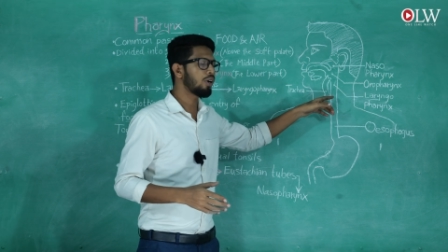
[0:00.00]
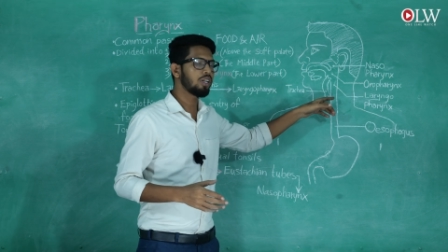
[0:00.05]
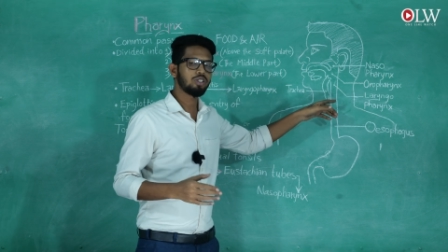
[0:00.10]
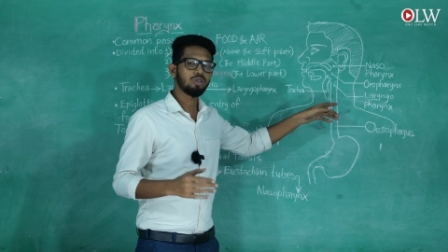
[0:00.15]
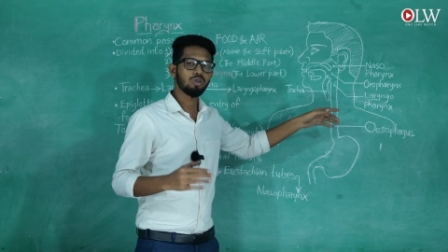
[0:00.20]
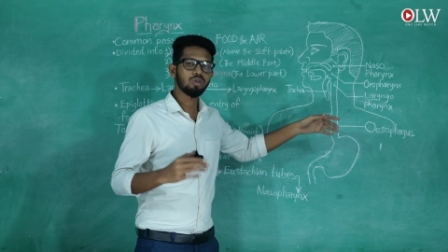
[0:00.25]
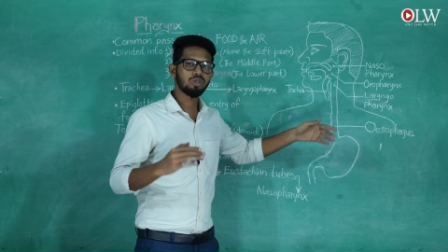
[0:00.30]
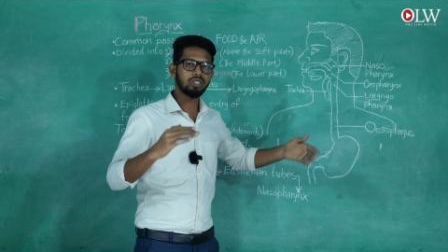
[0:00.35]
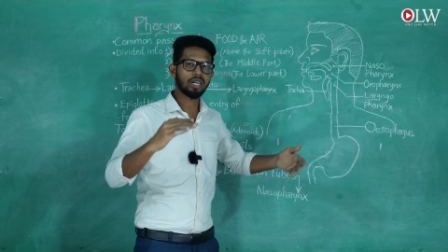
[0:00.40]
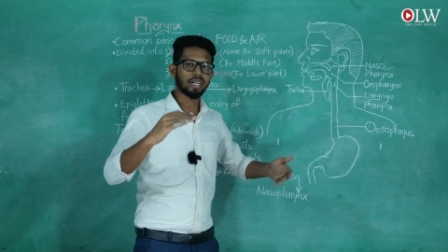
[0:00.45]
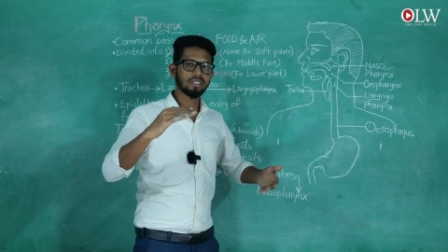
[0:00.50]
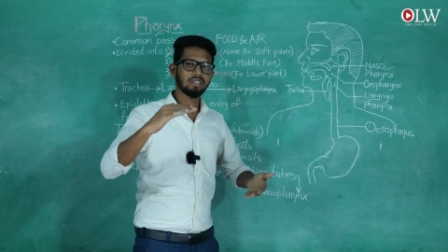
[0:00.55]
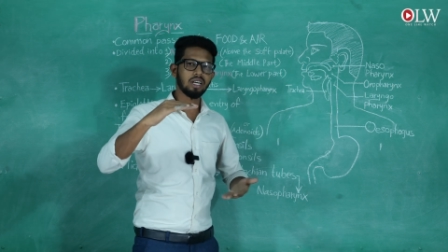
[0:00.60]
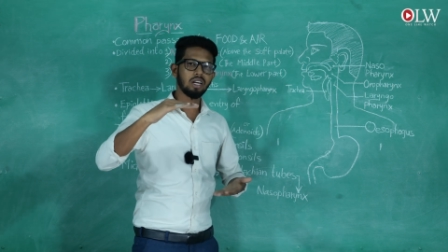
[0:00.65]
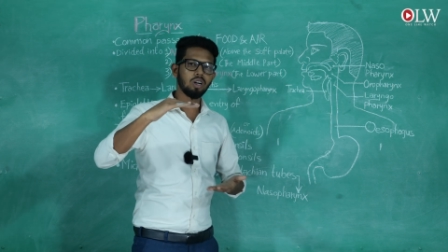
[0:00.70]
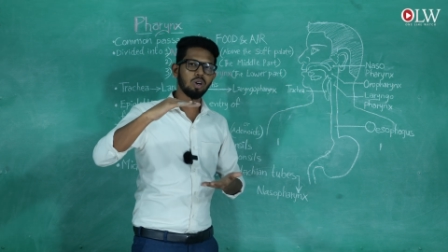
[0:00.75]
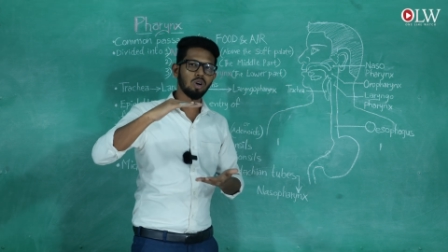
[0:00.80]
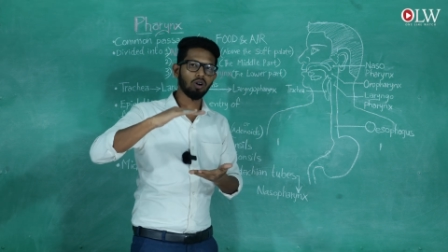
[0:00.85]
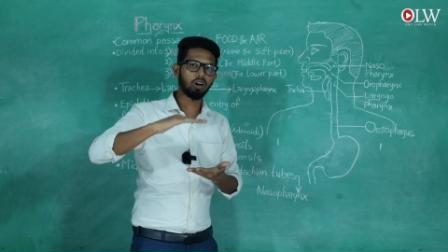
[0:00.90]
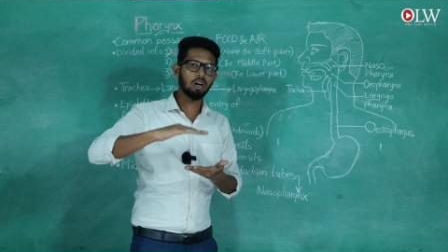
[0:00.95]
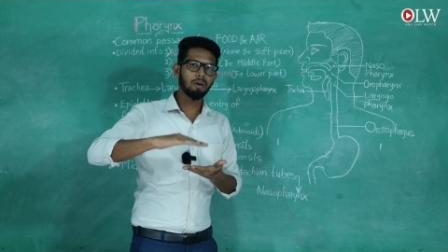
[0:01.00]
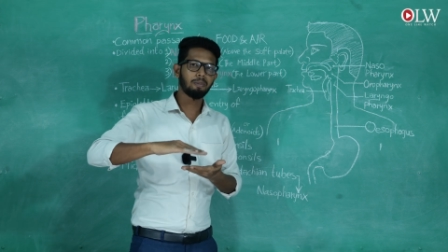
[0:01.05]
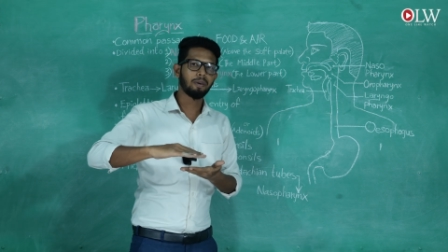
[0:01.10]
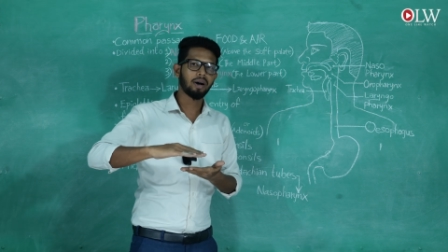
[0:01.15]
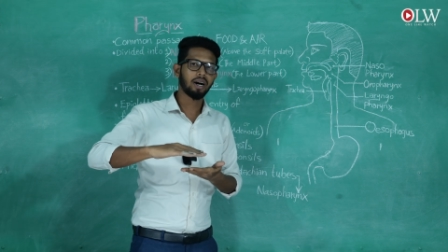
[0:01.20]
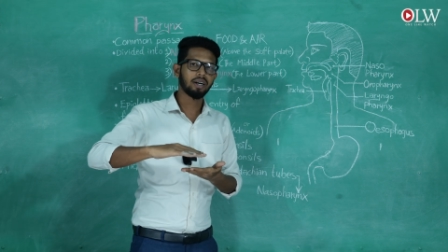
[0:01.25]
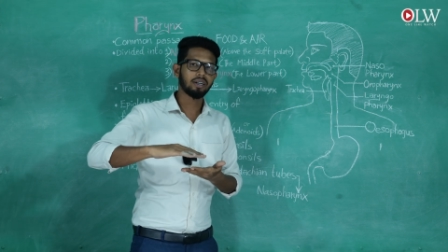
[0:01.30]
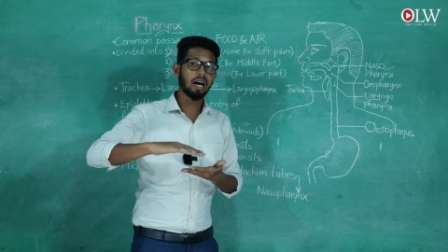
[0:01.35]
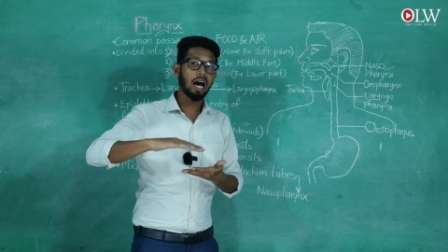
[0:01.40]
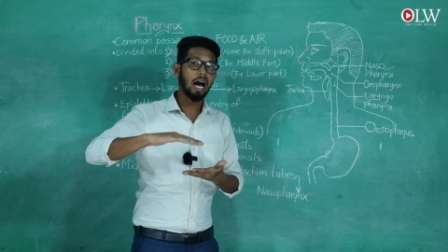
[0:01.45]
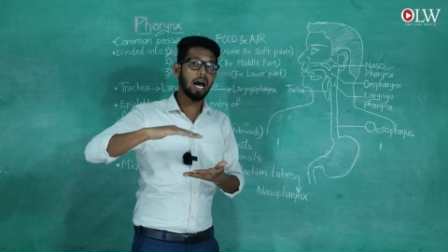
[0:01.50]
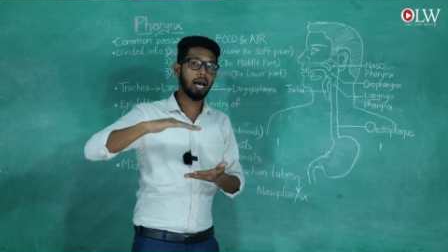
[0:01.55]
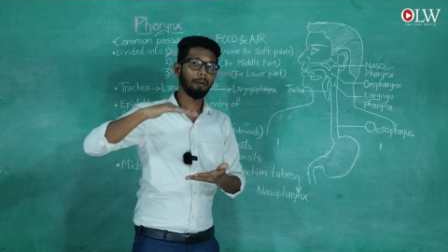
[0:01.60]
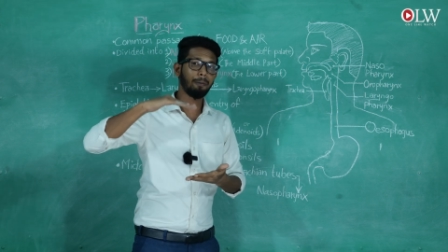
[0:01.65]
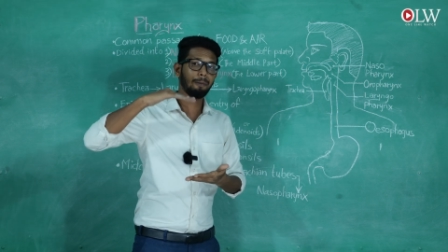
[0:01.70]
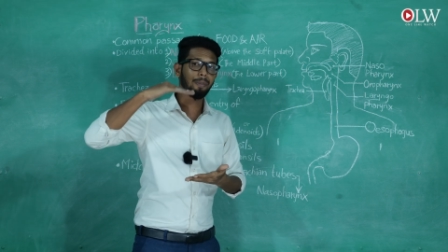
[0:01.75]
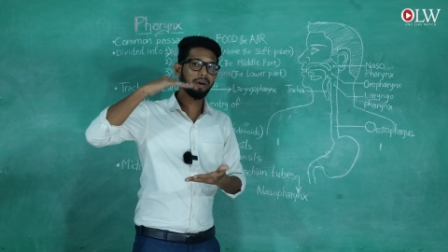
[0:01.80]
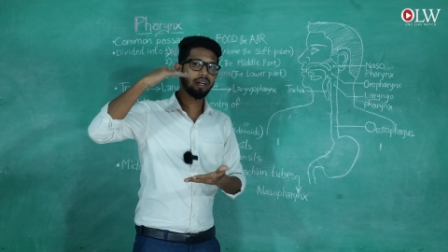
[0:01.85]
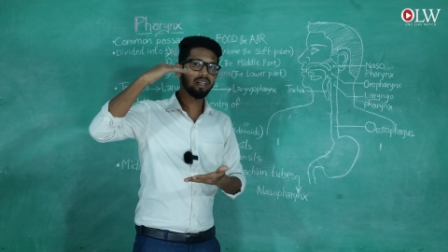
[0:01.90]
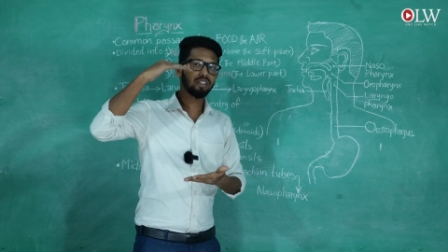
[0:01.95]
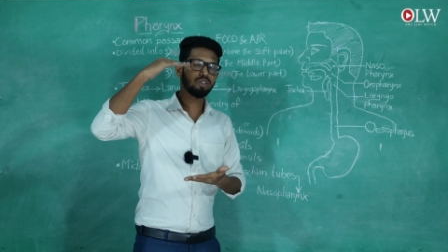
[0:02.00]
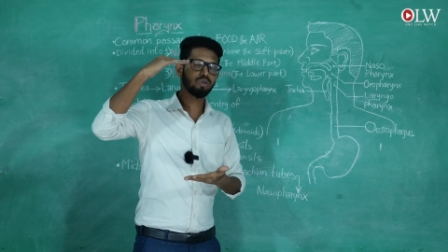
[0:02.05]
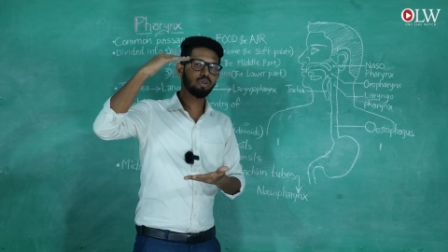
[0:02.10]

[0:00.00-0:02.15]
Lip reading: is used as the lower part, hyper is